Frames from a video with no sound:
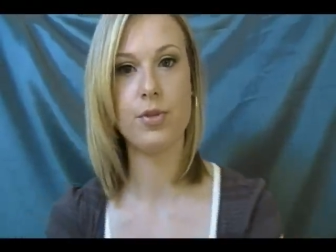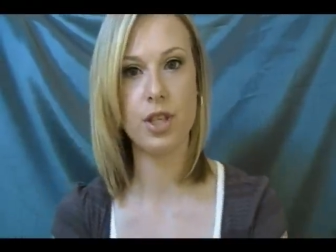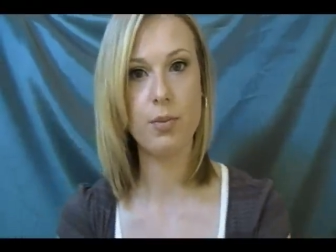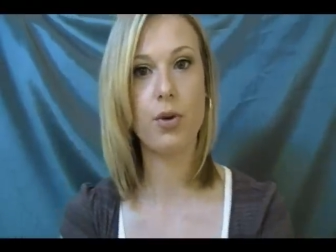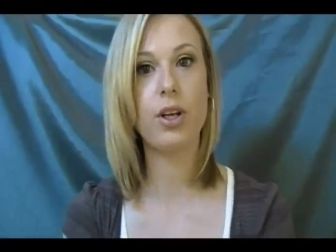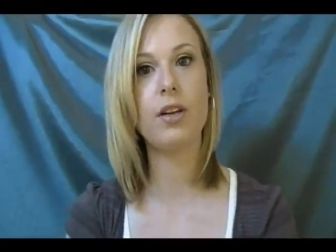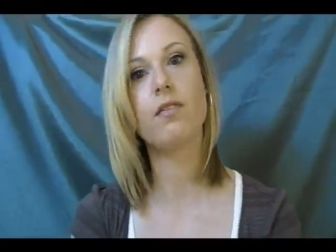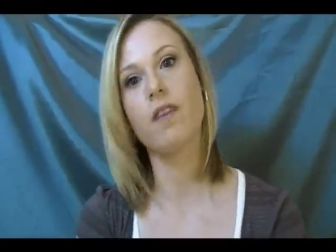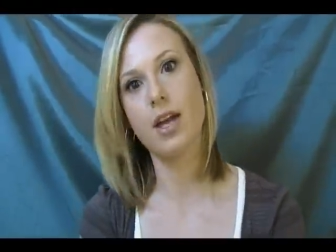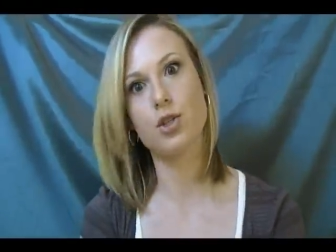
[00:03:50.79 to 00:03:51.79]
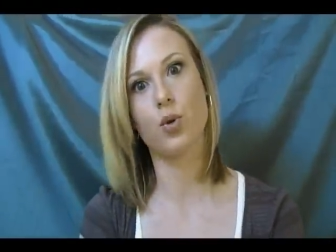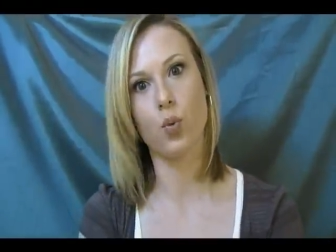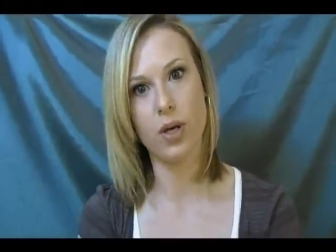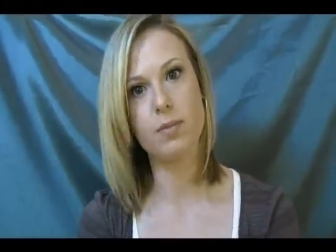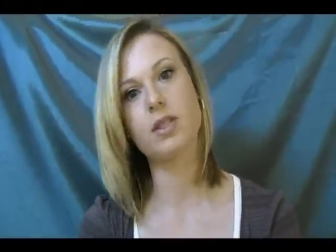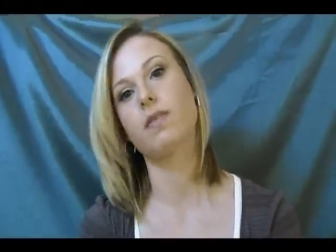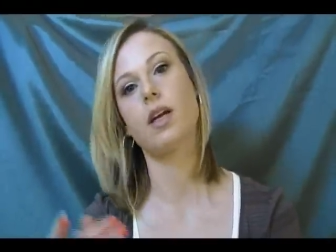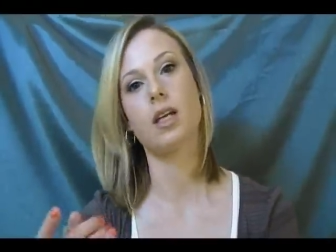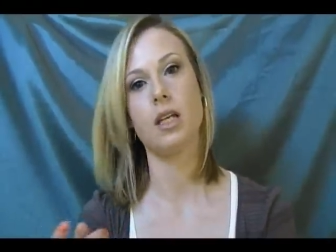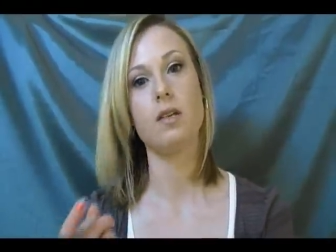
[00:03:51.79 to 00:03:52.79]
Shimmering Facial Whips,
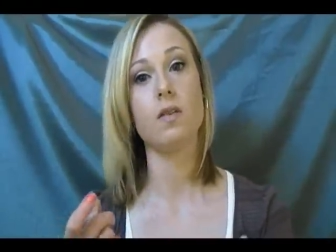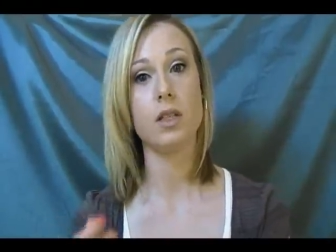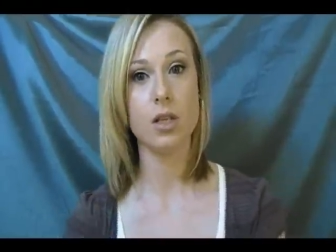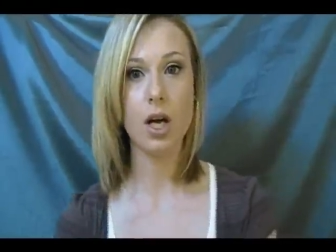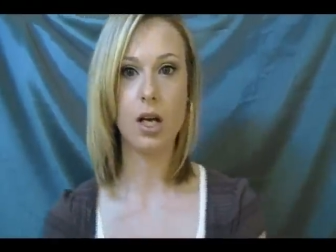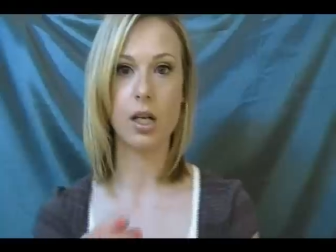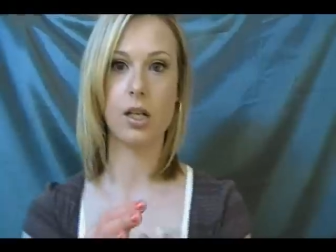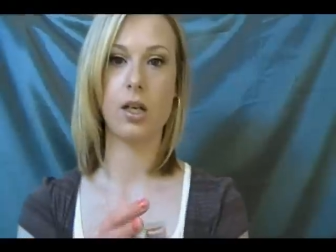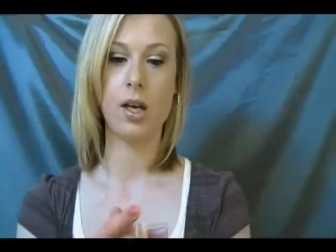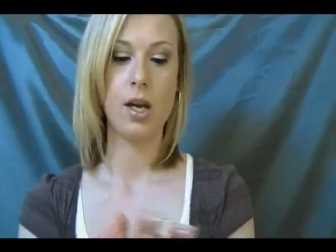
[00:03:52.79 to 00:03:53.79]
if I can even talk.